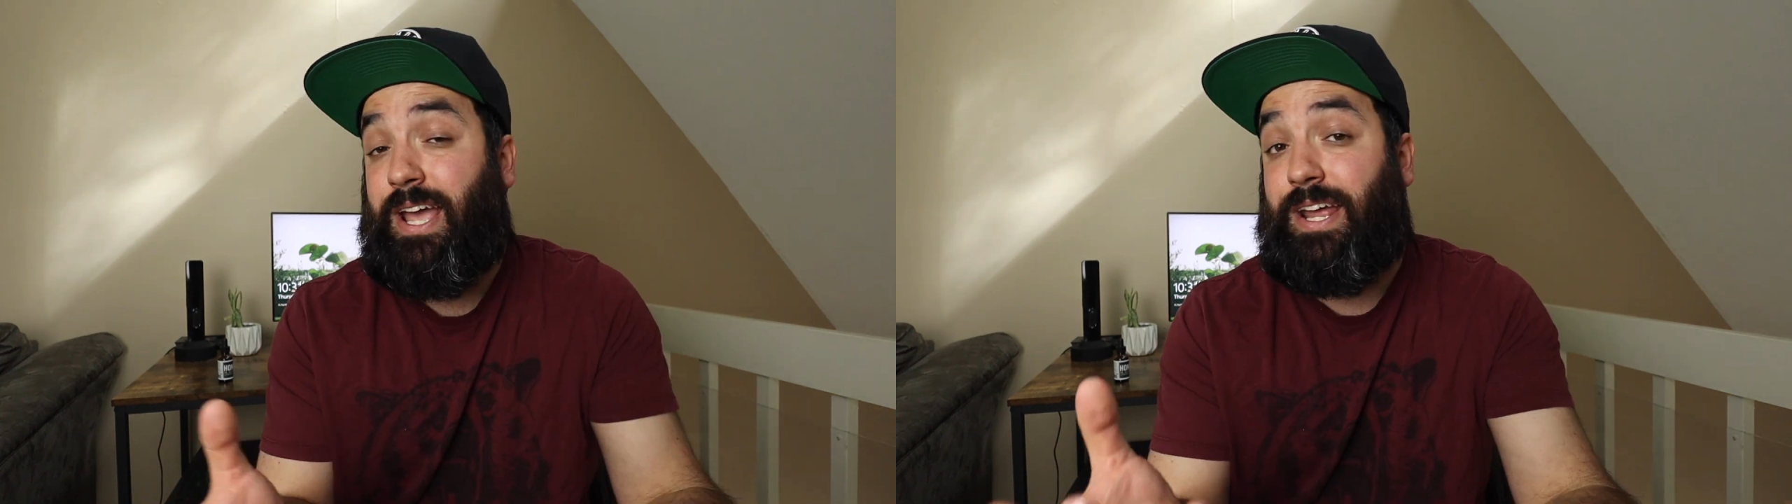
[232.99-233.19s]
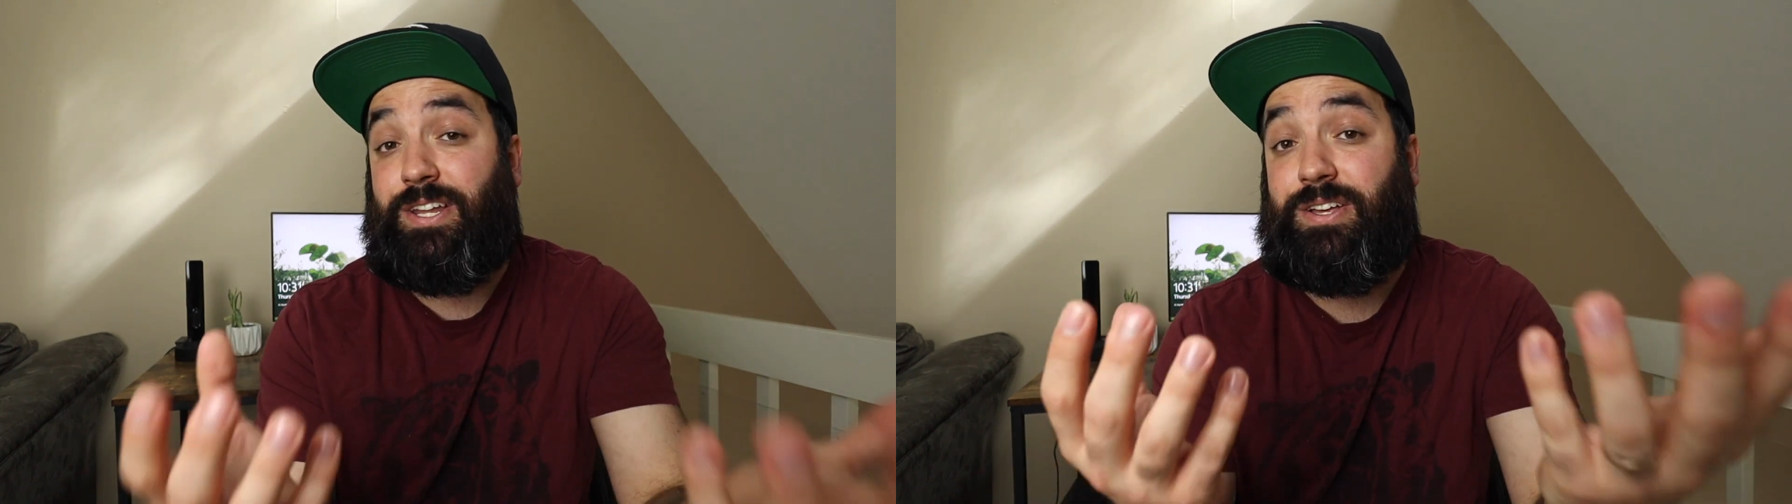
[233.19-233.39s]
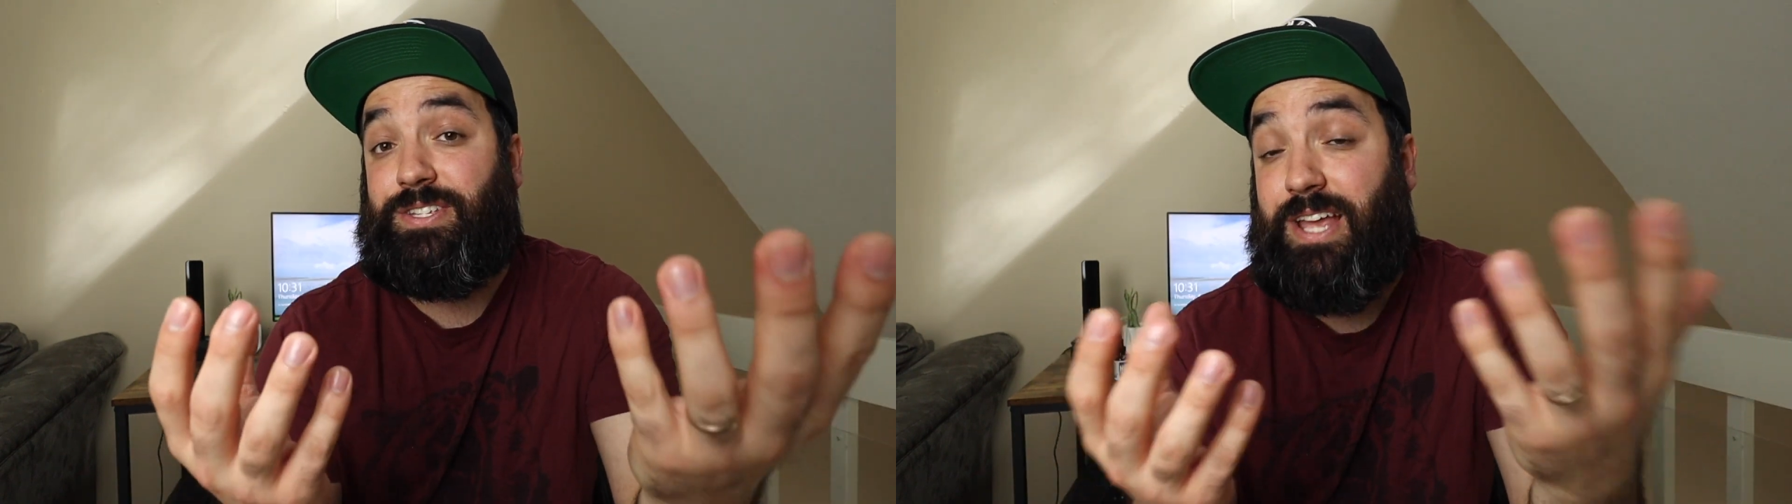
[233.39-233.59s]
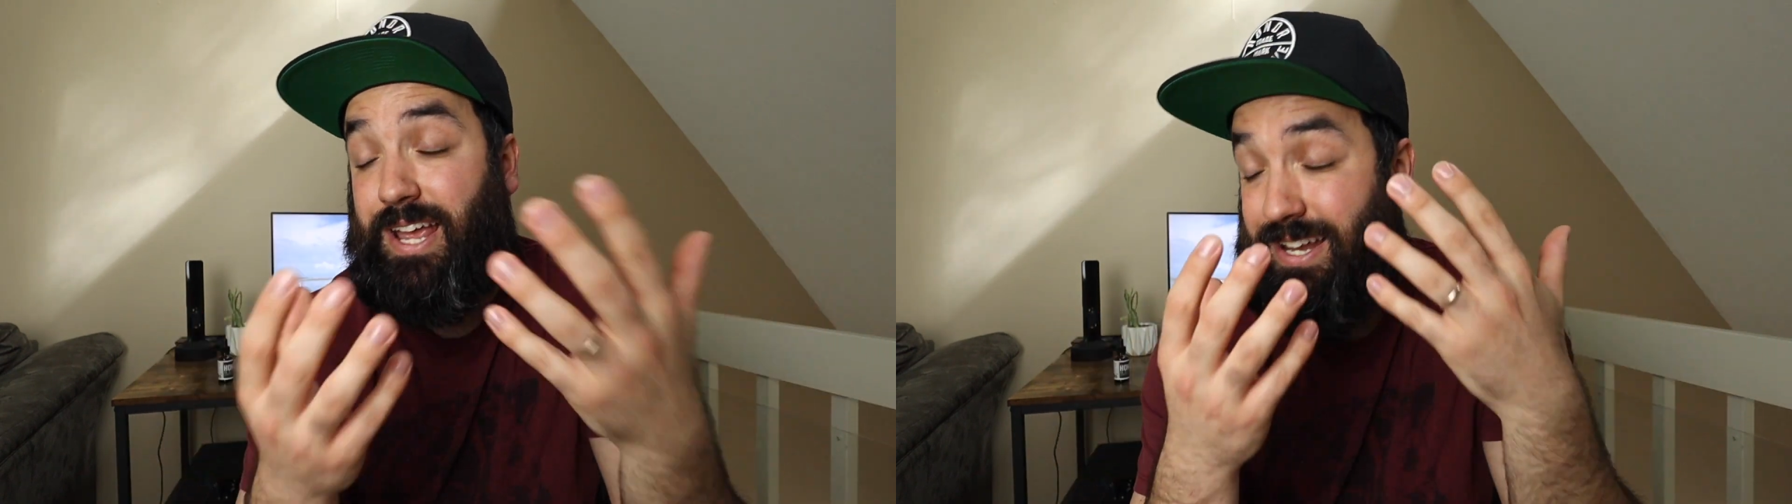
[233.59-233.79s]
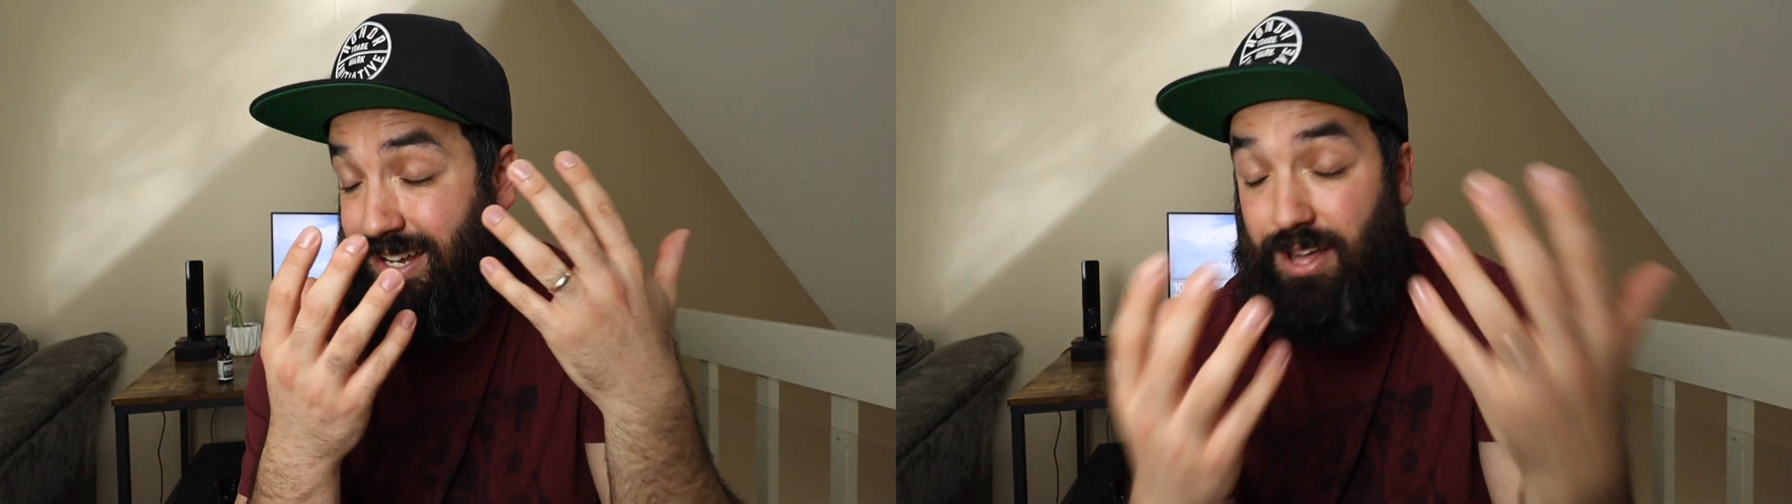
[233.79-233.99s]
It does
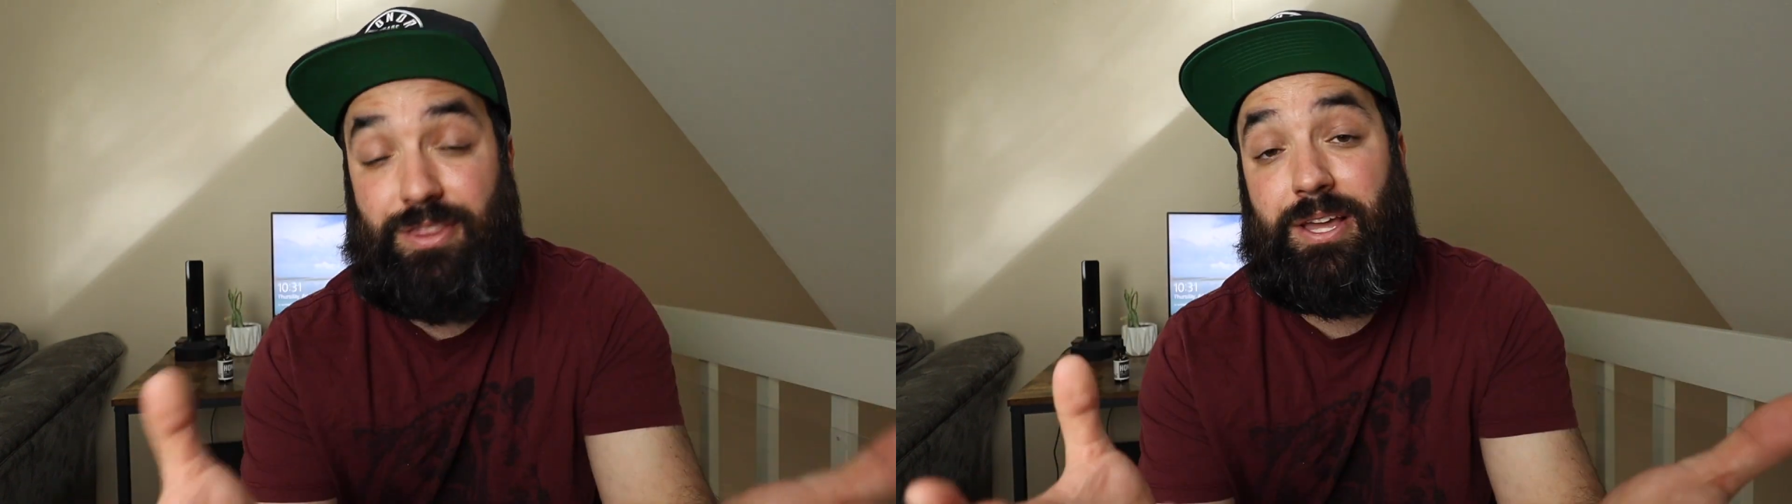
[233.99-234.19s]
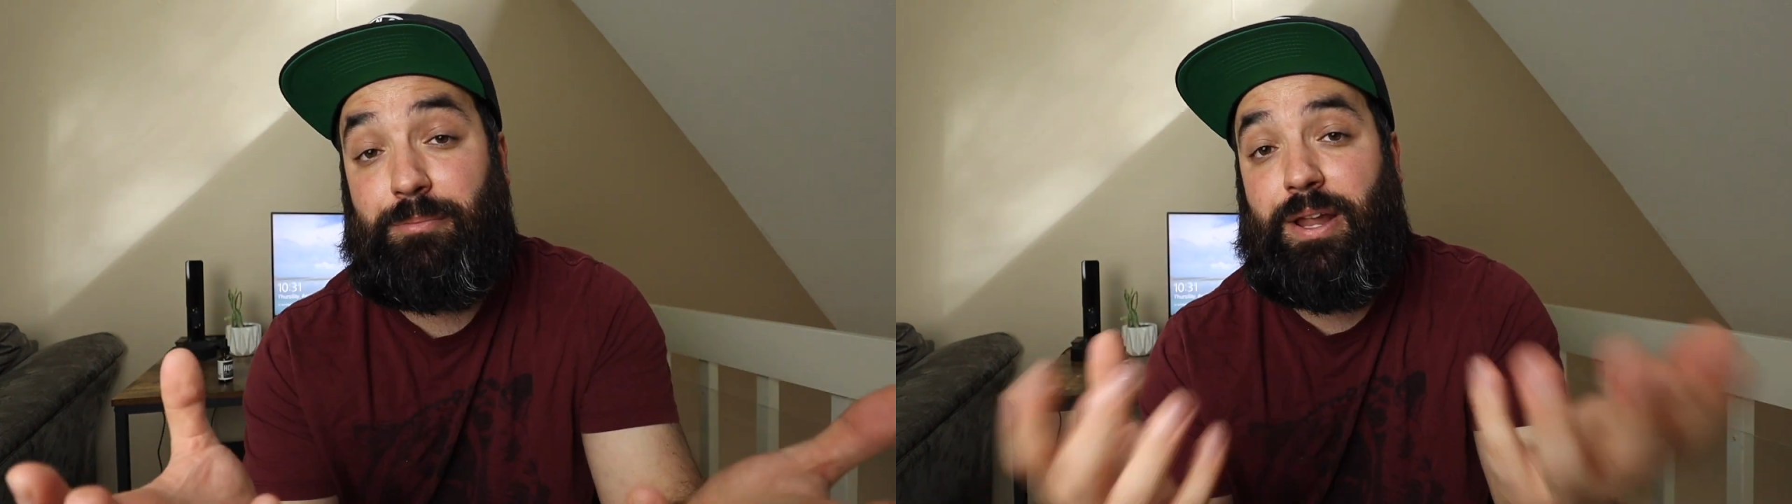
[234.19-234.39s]
nothing